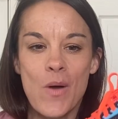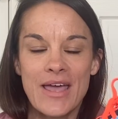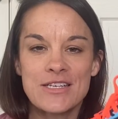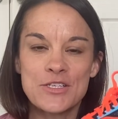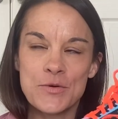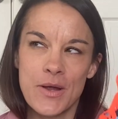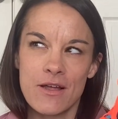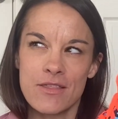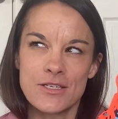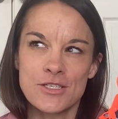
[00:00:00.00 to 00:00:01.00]
When to
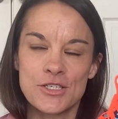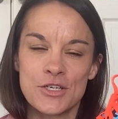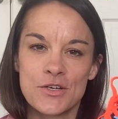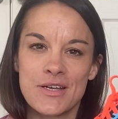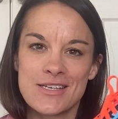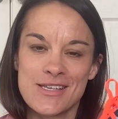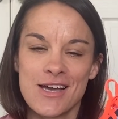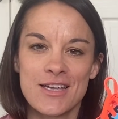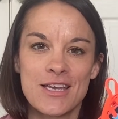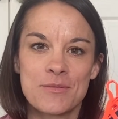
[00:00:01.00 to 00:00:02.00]
wear this shoe, in
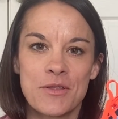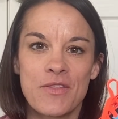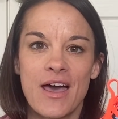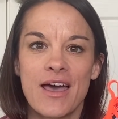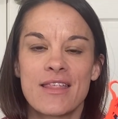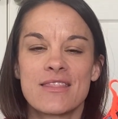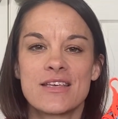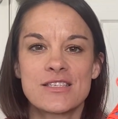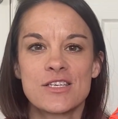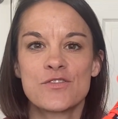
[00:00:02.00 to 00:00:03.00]
talking about that,
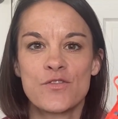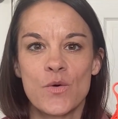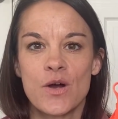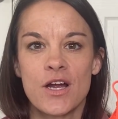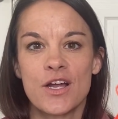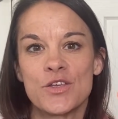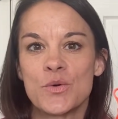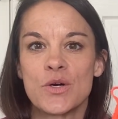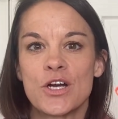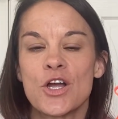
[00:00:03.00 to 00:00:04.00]
this is for
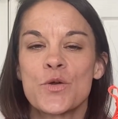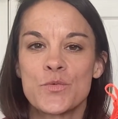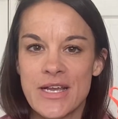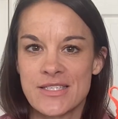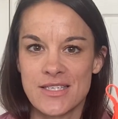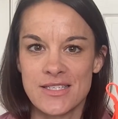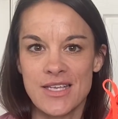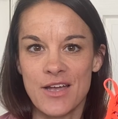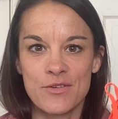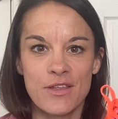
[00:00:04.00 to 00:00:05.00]
your races.
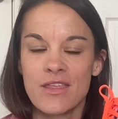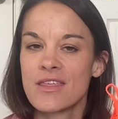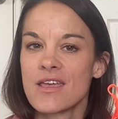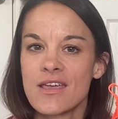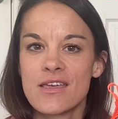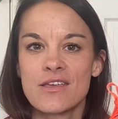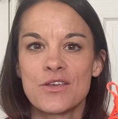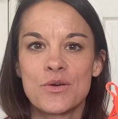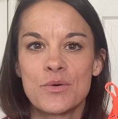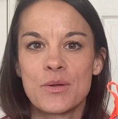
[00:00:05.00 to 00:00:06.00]
I really think
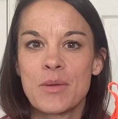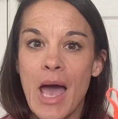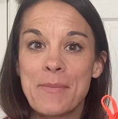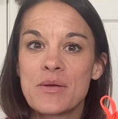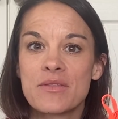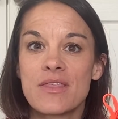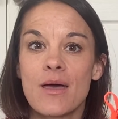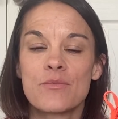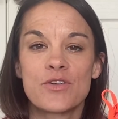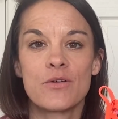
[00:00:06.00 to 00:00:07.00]
you would be happy with
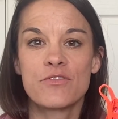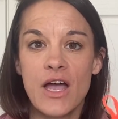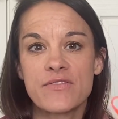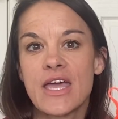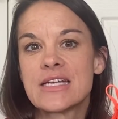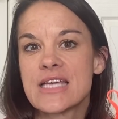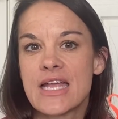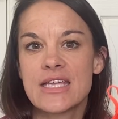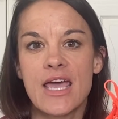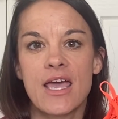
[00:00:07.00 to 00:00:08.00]
them from 5K,
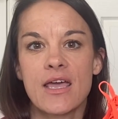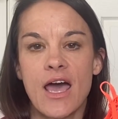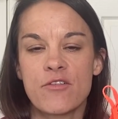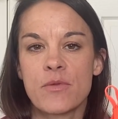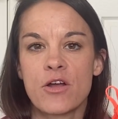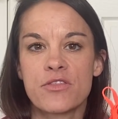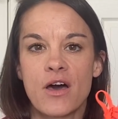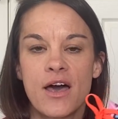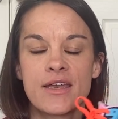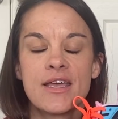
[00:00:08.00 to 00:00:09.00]
10K, half
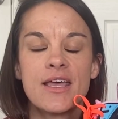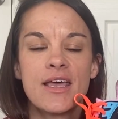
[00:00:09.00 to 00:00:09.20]
marathon,